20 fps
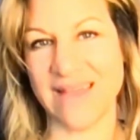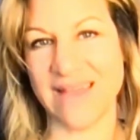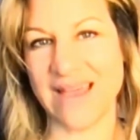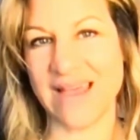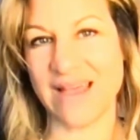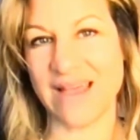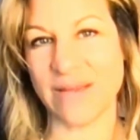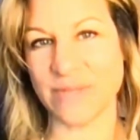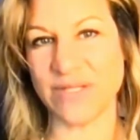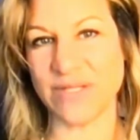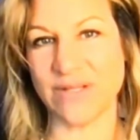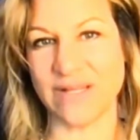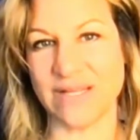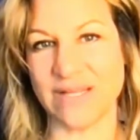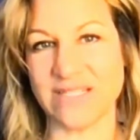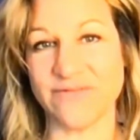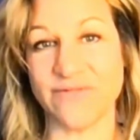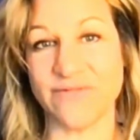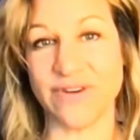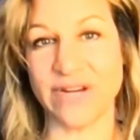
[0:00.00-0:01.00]
Yeah, absolutely.
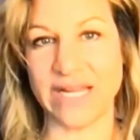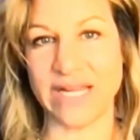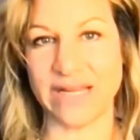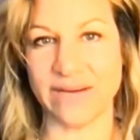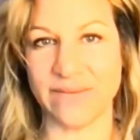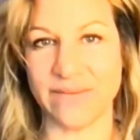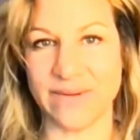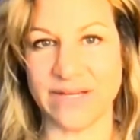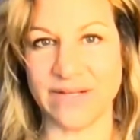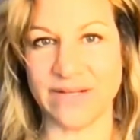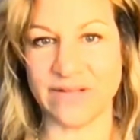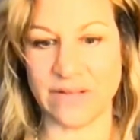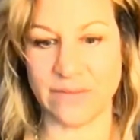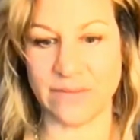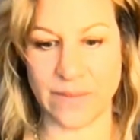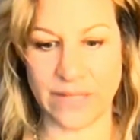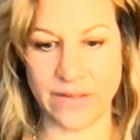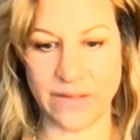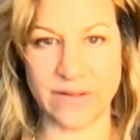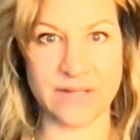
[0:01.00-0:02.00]
It's freeing when
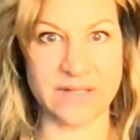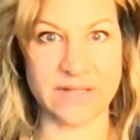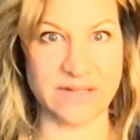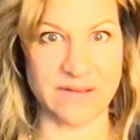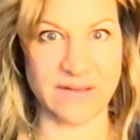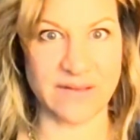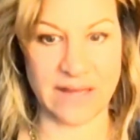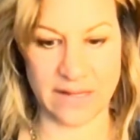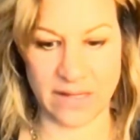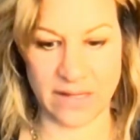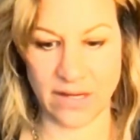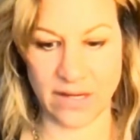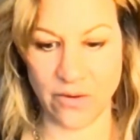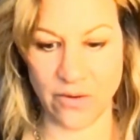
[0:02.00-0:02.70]
you can do that, or